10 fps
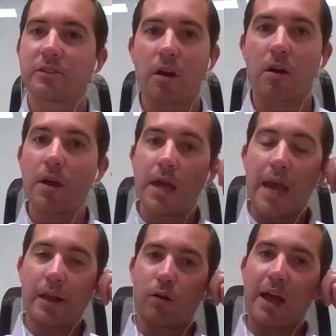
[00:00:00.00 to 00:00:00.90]
So
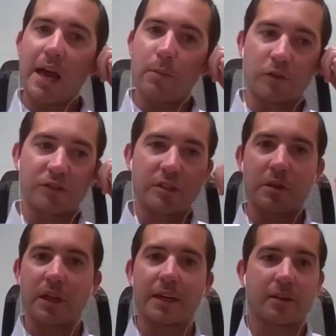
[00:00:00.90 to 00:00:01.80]
in our lab, we'll
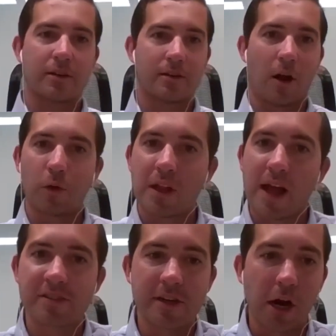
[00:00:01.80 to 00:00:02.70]
simulate a real
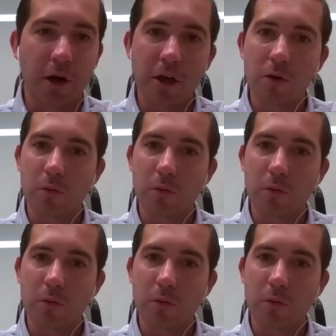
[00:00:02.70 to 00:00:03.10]
life scenario.